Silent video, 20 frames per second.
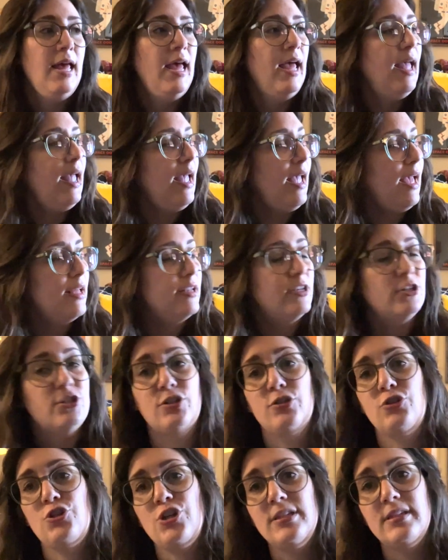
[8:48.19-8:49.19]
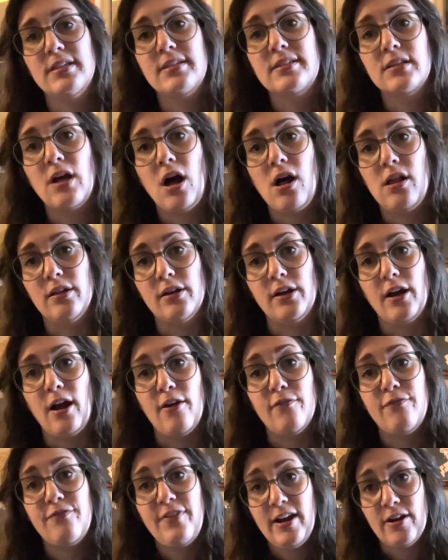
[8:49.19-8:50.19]
and she's a scholar
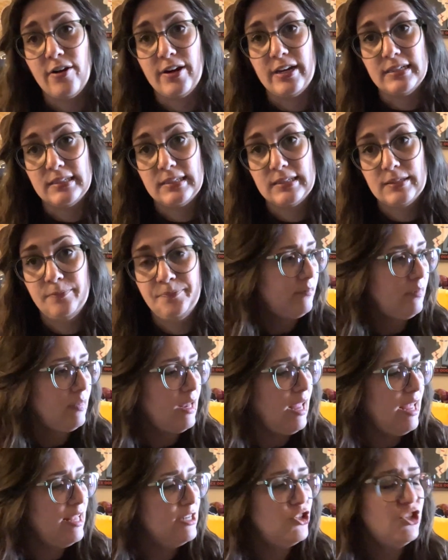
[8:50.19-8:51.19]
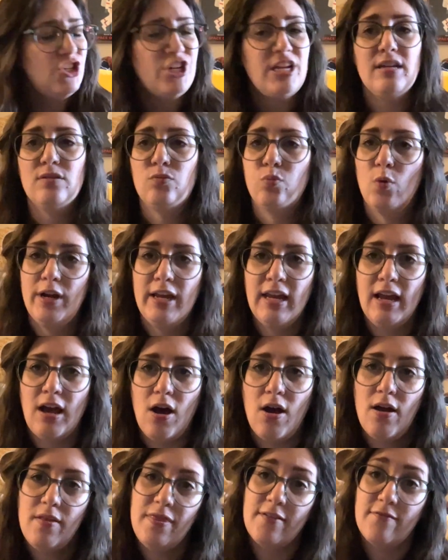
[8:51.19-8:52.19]
of fairies, and she is working
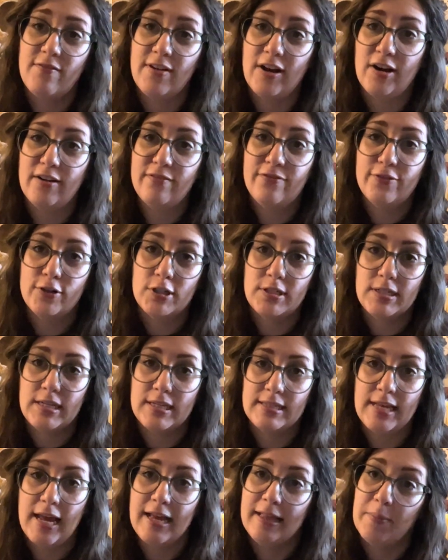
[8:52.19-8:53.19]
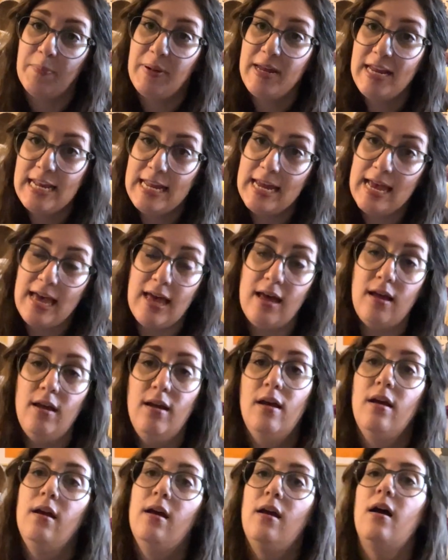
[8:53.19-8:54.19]
on the very first encyclopedia
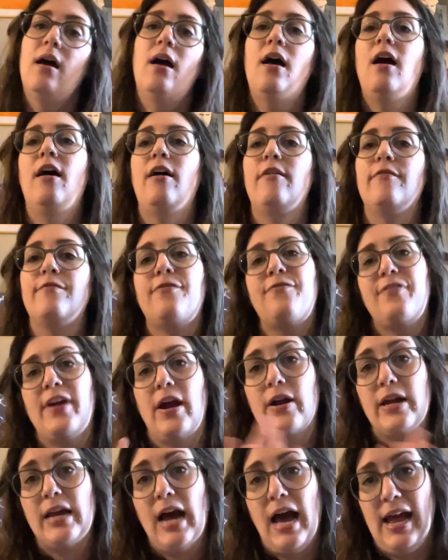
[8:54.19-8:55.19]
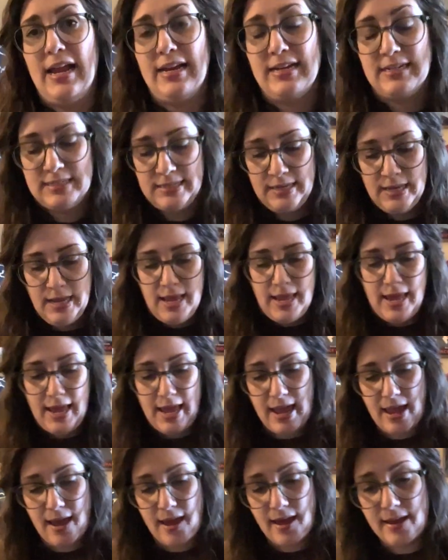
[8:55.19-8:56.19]
of fairy kind,
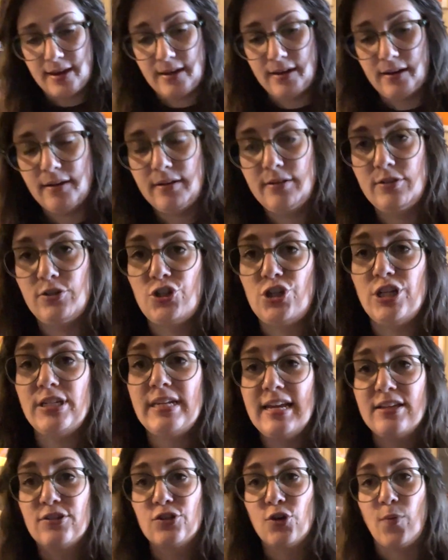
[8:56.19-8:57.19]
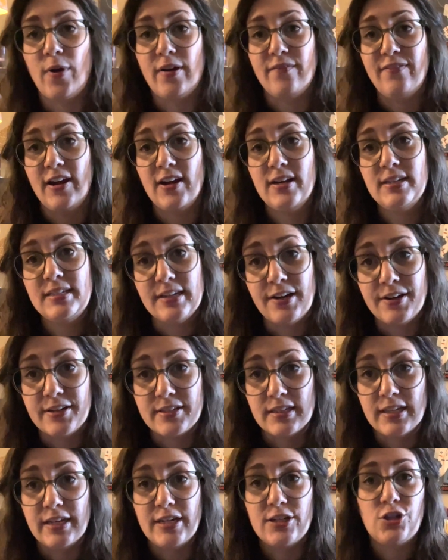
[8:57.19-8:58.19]
and she takes her work very
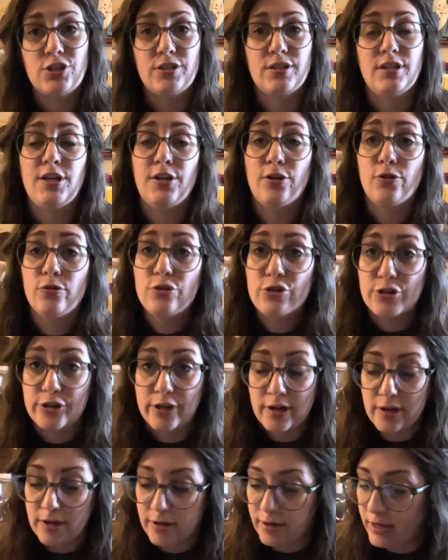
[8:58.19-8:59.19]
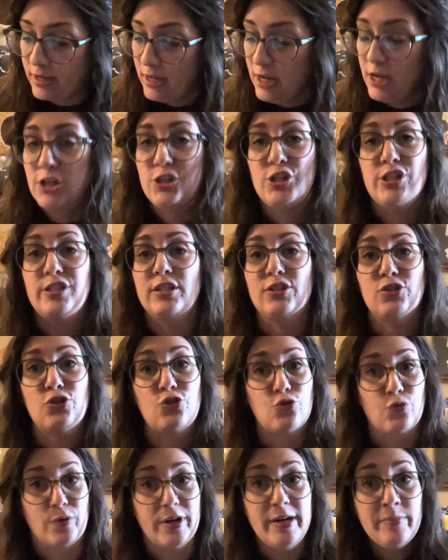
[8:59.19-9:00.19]
seriously. She's a huge nerd. She's
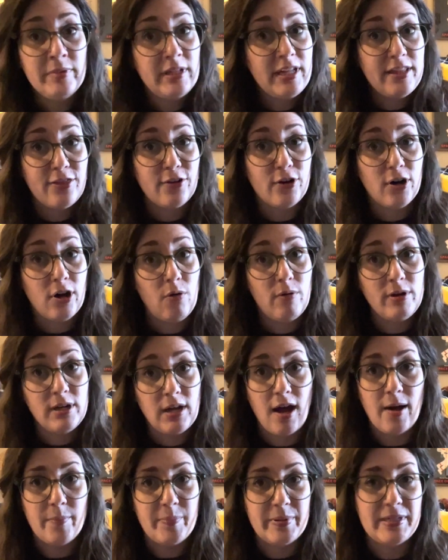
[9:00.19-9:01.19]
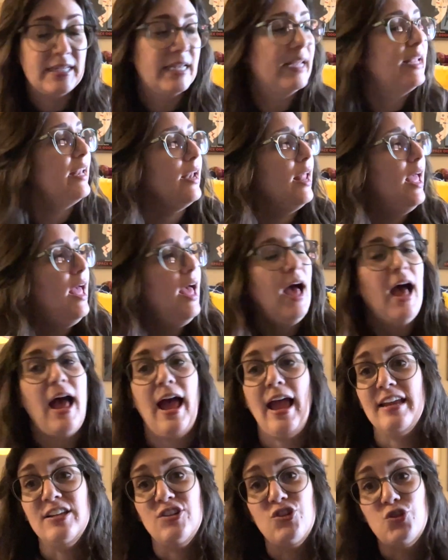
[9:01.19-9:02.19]
extremely thorough and competent.
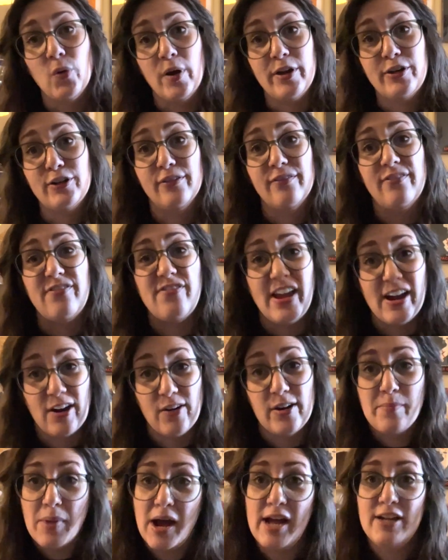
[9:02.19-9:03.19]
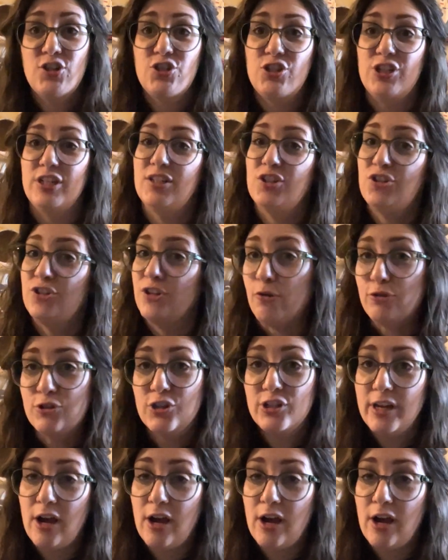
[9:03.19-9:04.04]
I enjoyed her very much. She's socially